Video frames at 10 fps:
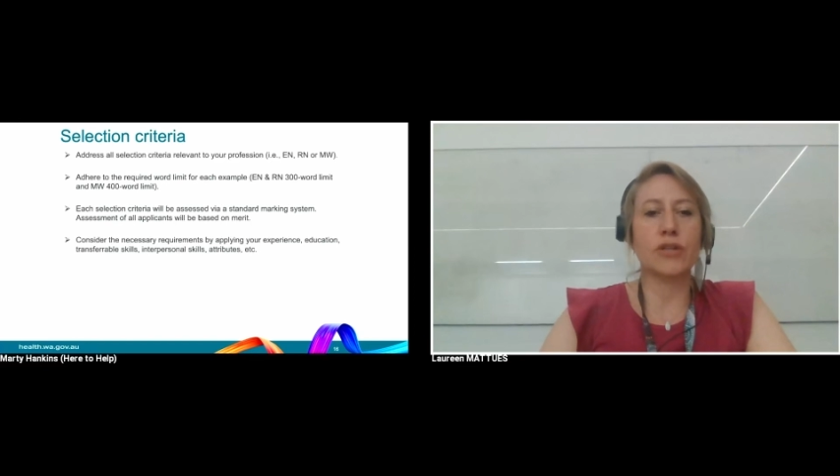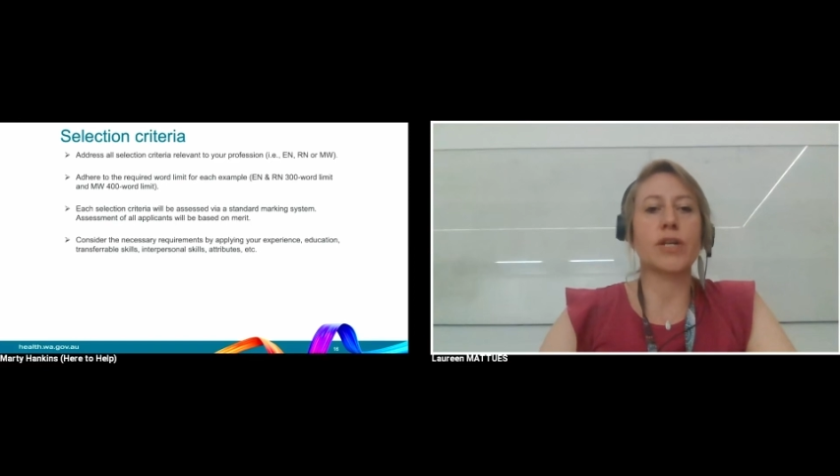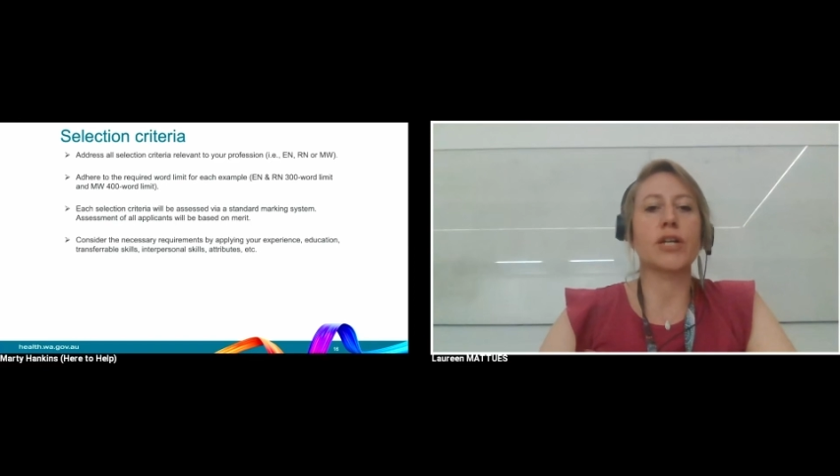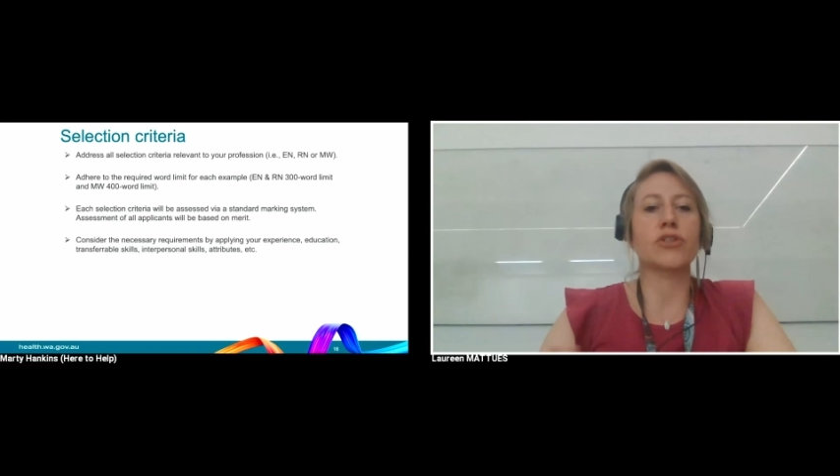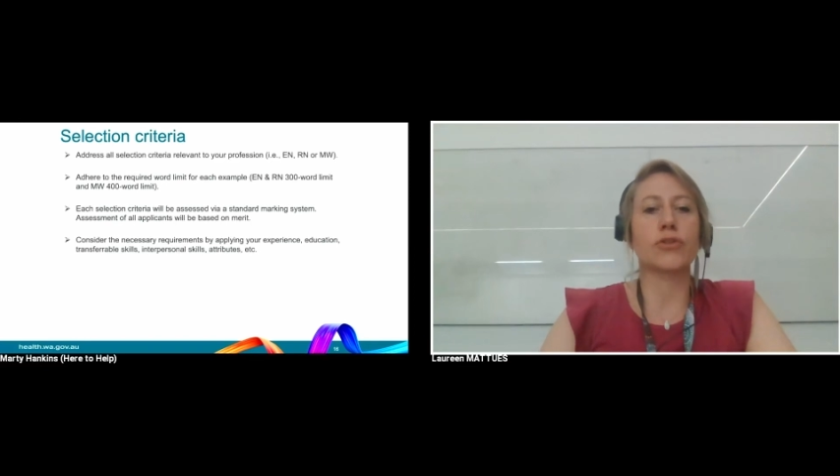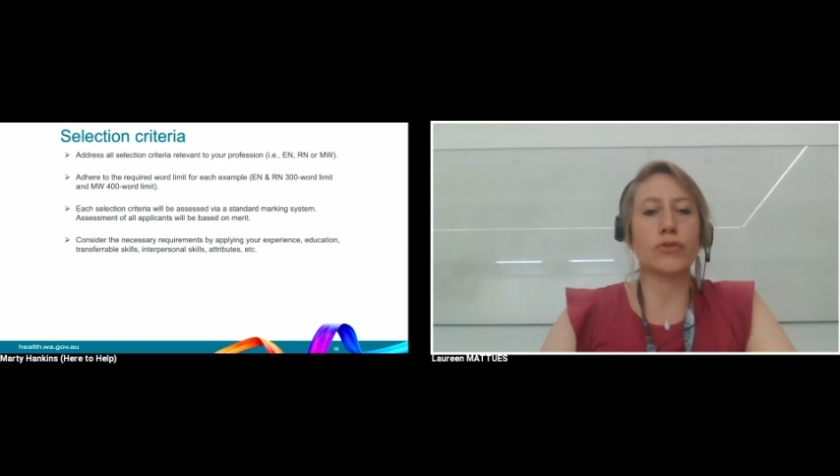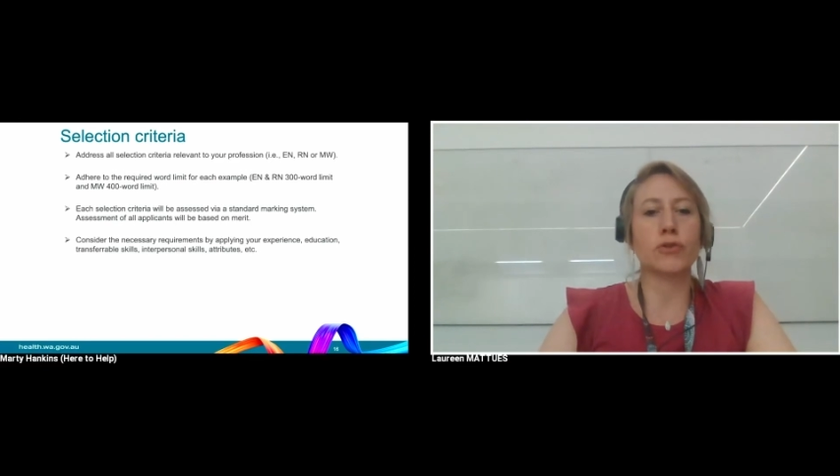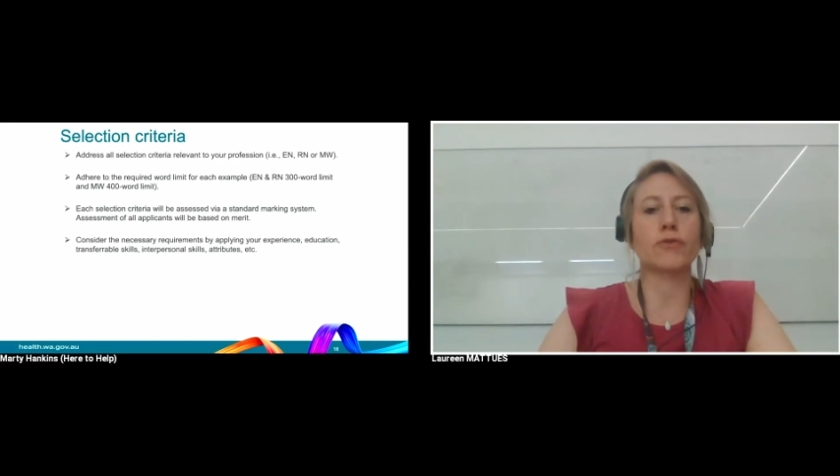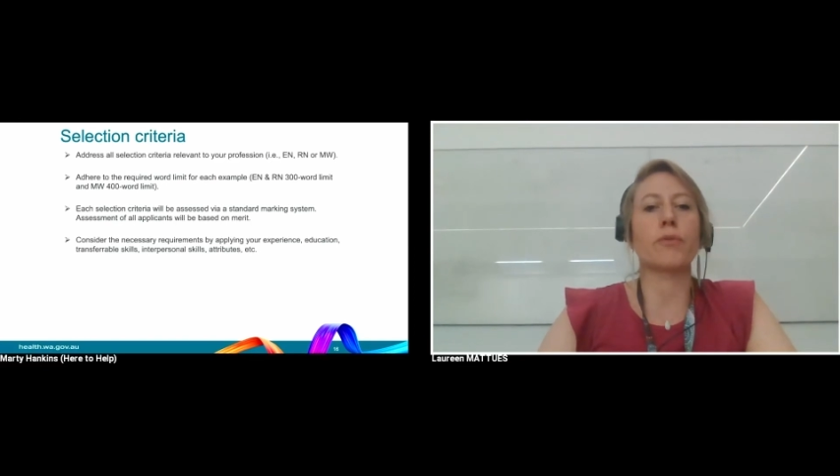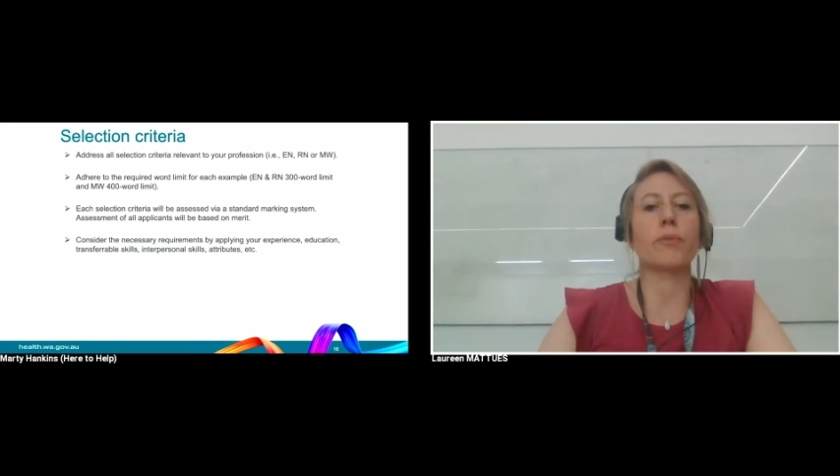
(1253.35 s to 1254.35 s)
education,
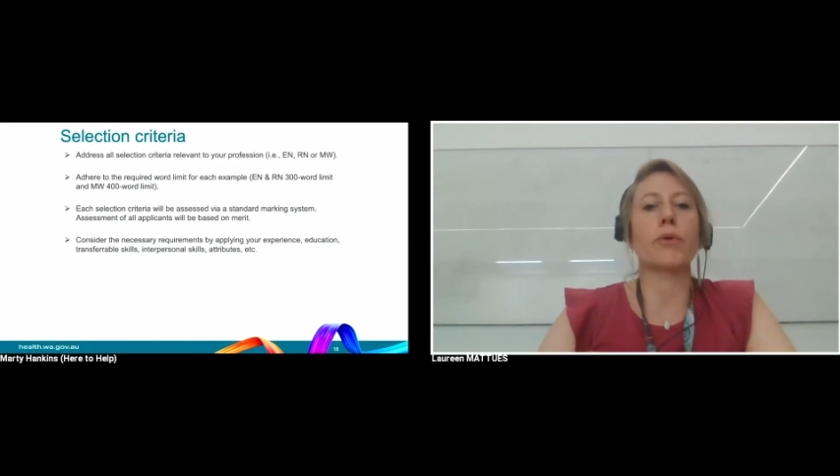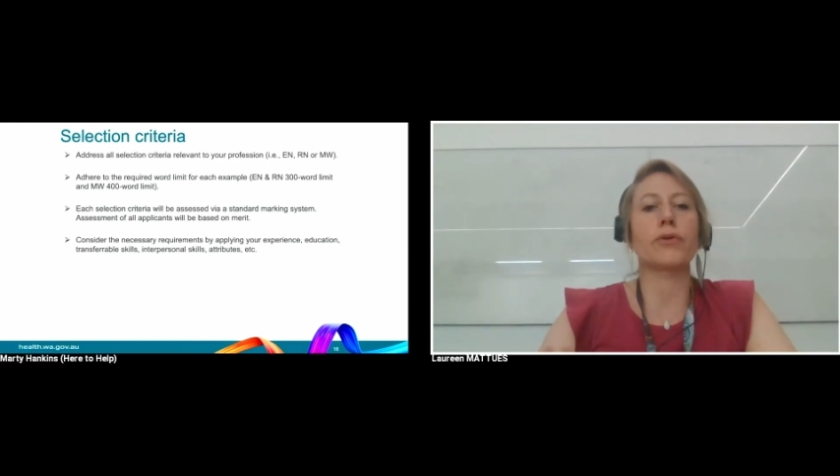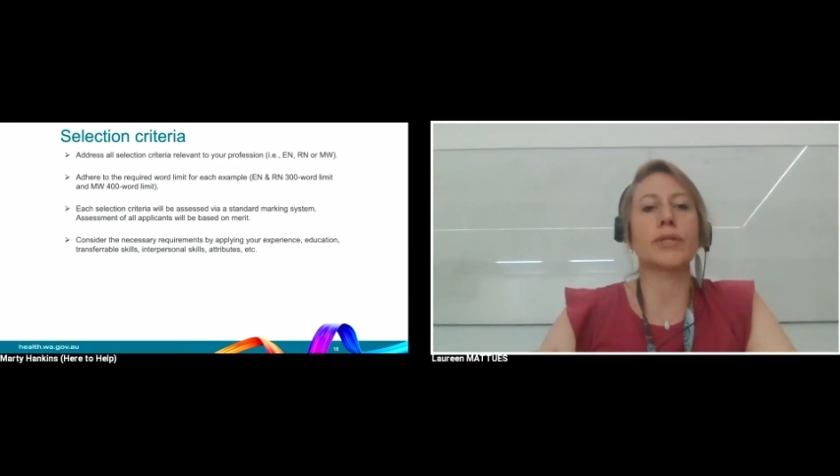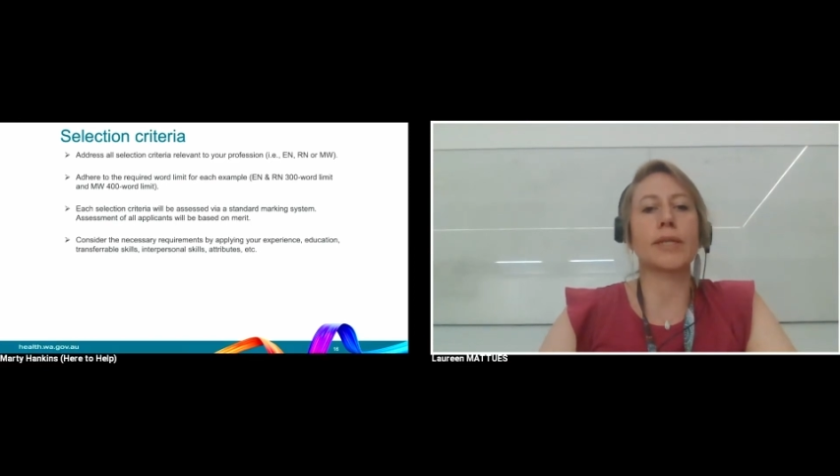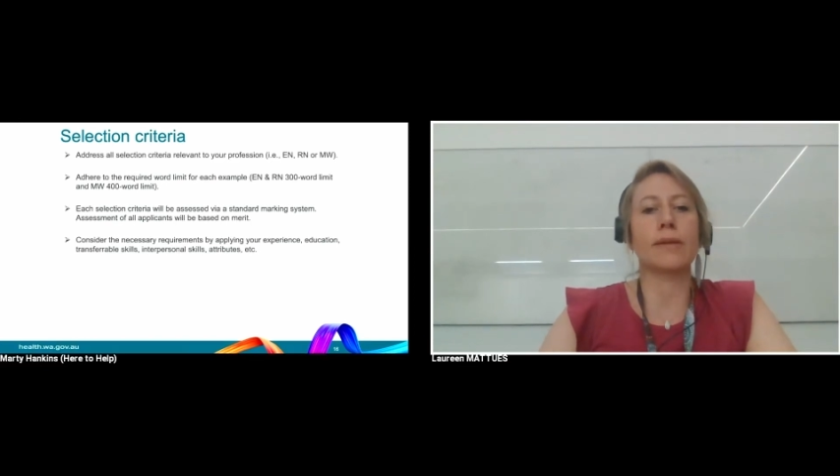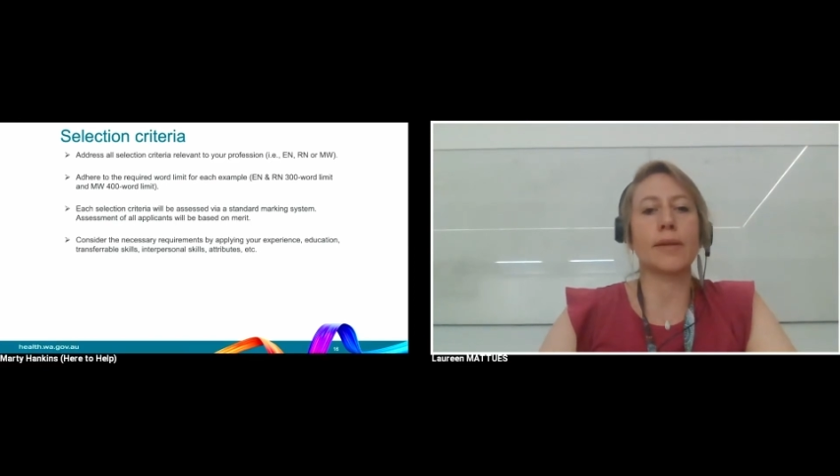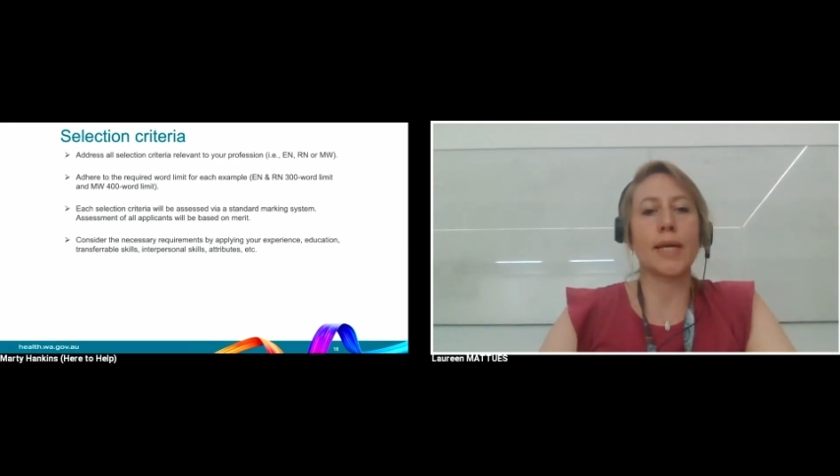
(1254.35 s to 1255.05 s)
transferable skill,